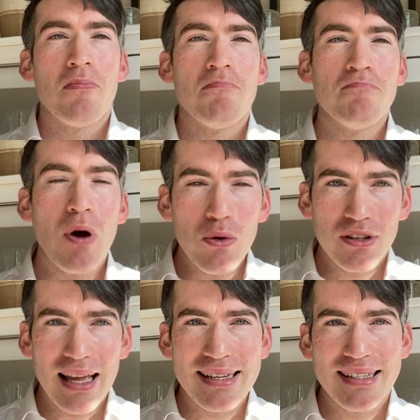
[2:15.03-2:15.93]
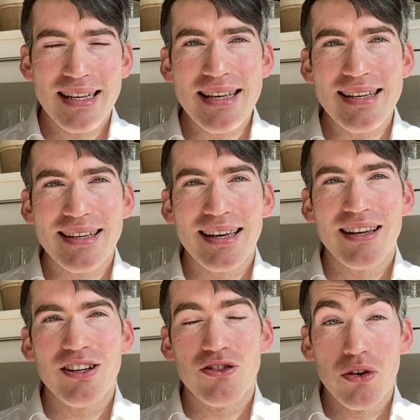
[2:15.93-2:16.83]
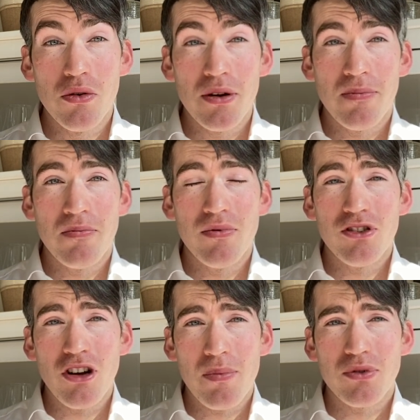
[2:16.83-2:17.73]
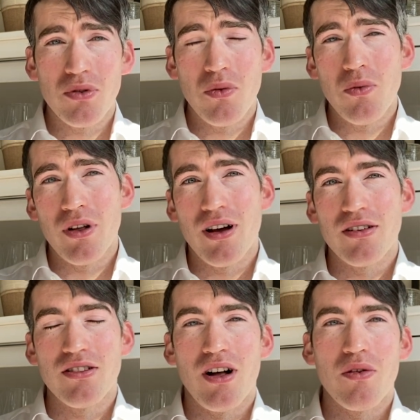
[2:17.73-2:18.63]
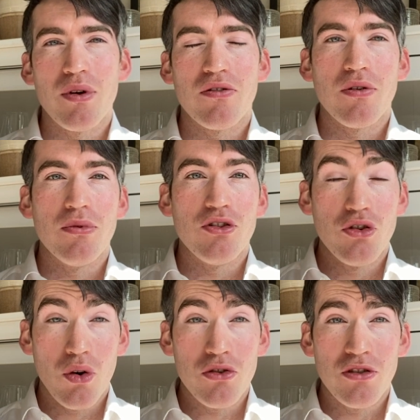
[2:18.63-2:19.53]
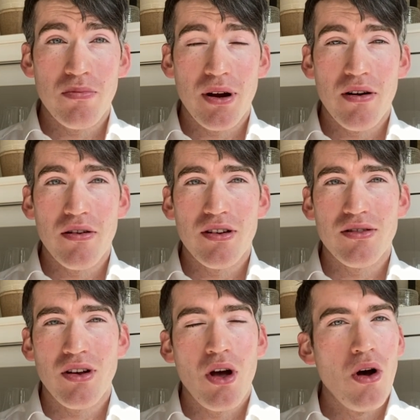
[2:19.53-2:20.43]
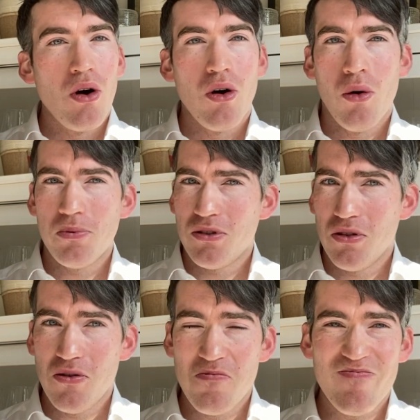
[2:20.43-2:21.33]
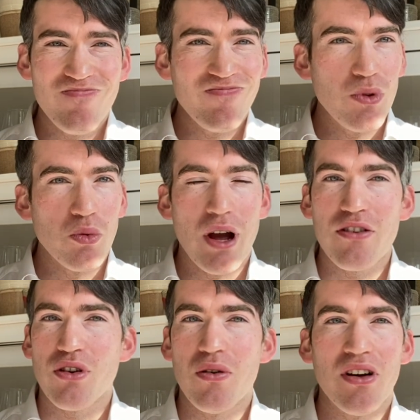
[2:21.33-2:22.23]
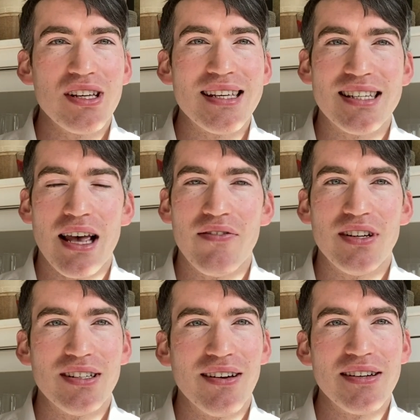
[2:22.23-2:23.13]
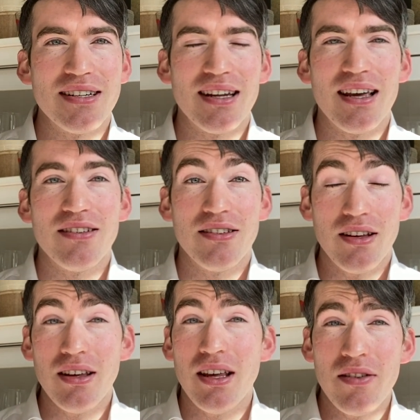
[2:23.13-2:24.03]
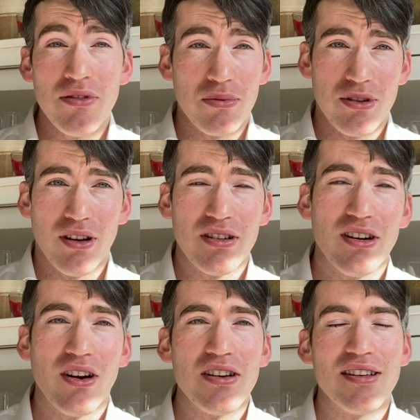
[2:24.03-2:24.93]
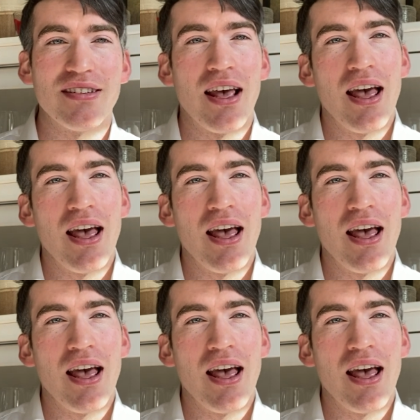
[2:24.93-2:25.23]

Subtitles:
Most antique jewelry shops will kind of stock rings from the Georgian period up to the retro 1970s, 1980s, even up to 1990s.